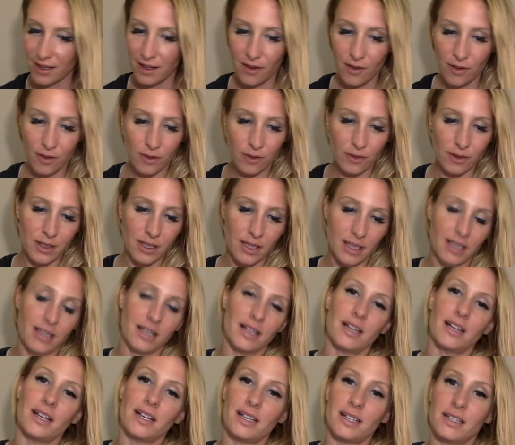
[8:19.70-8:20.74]
Oh,
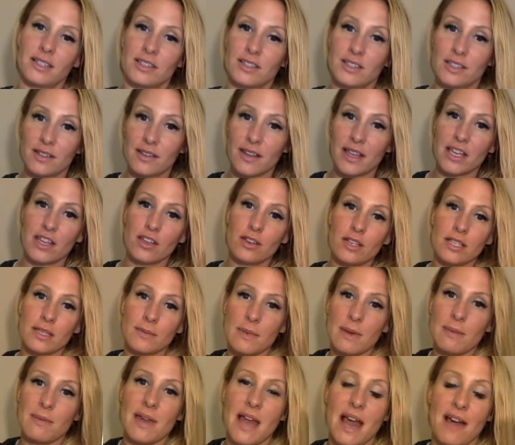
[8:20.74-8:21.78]
so like you just
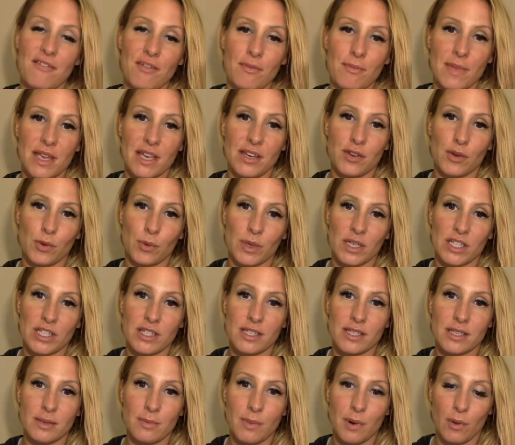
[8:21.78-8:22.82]
maybe haven't made your
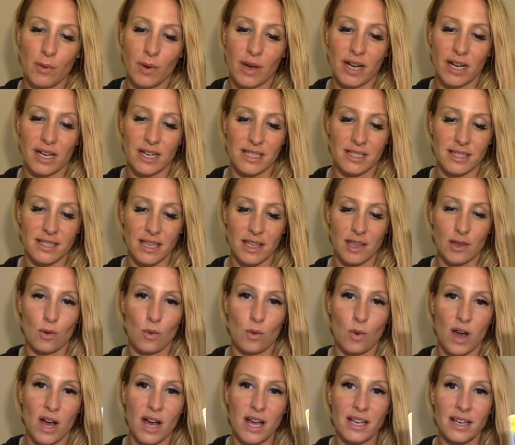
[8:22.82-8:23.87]
wishes about what it is that you
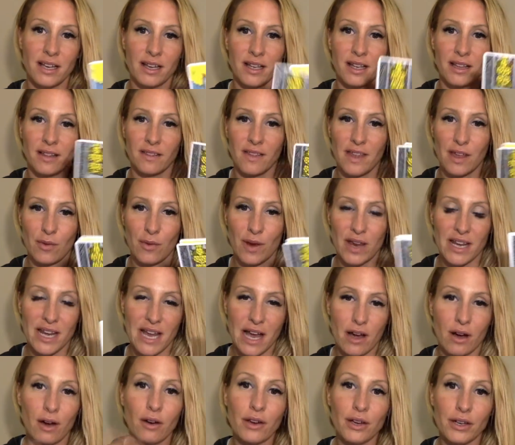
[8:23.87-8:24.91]
want. Like right
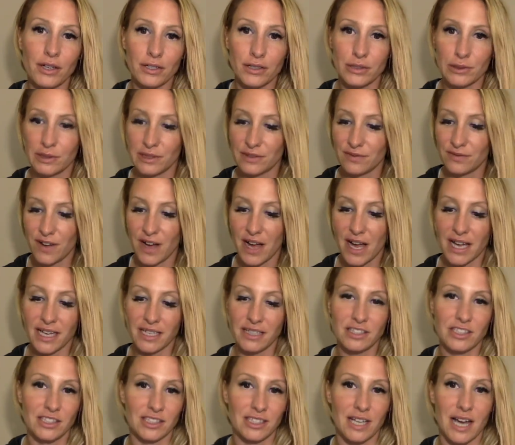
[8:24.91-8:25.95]
now you're doing
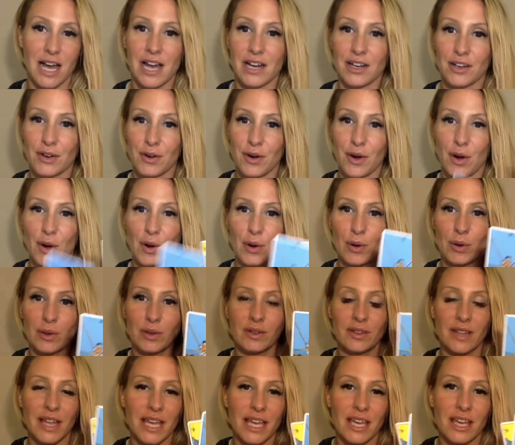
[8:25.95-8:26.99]
fine just on your own.
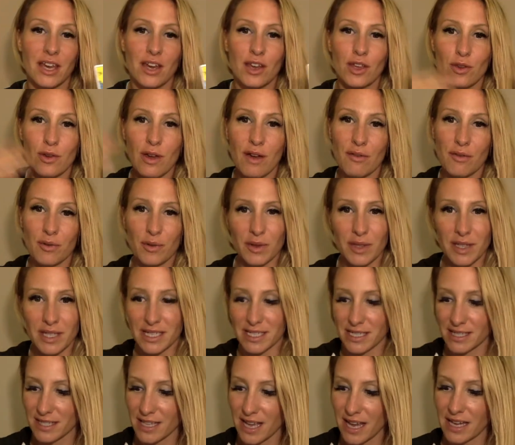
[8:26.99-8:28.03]
Like you haven't really
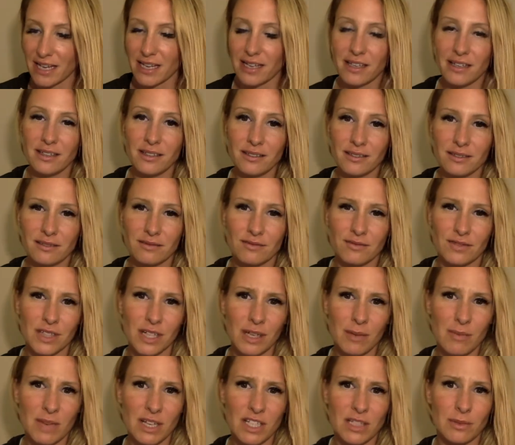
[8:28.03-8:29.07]
decided very
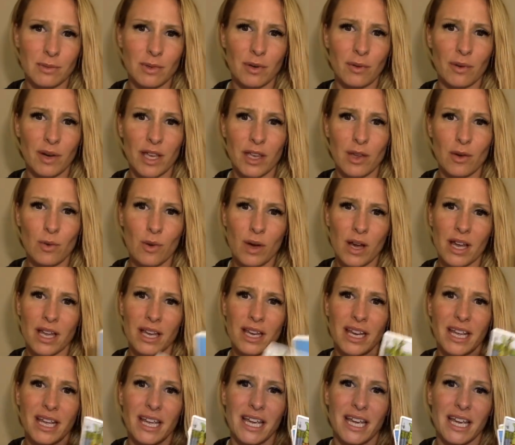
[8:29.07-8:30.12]
much about what you want.
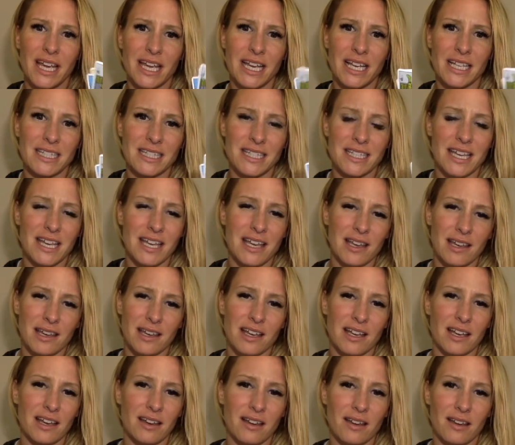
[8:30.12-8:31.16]
It's like
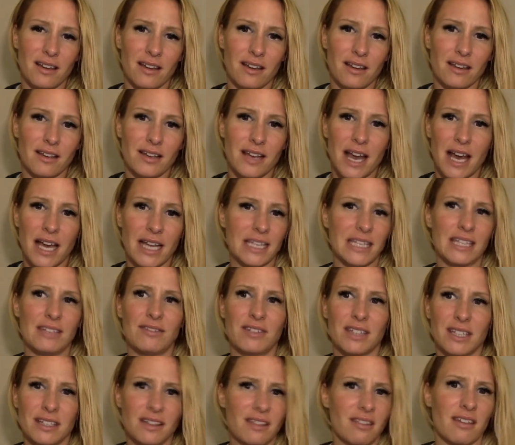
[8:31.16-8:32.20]
not
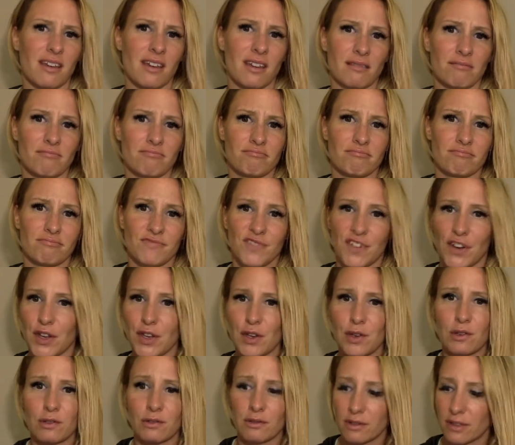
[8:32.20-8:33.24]
even a thing for
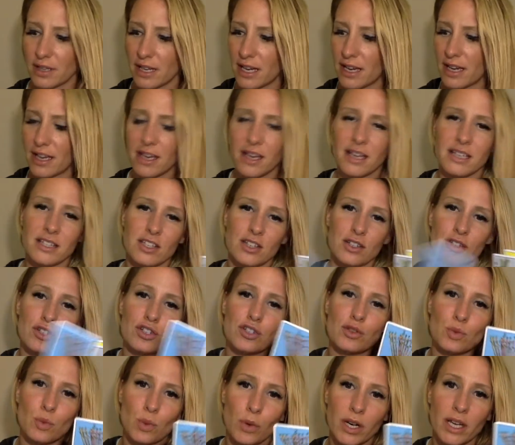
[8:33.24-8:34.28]
you cuz you're
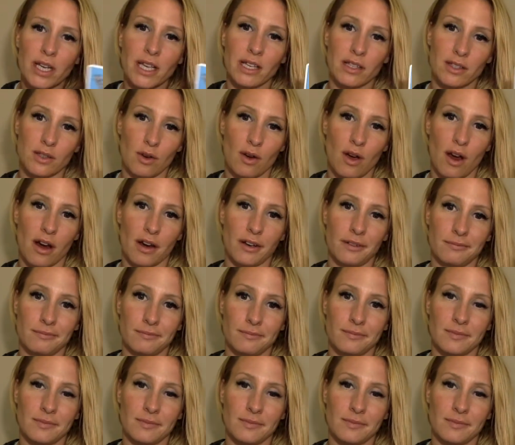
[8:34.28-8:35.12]
just working so hard.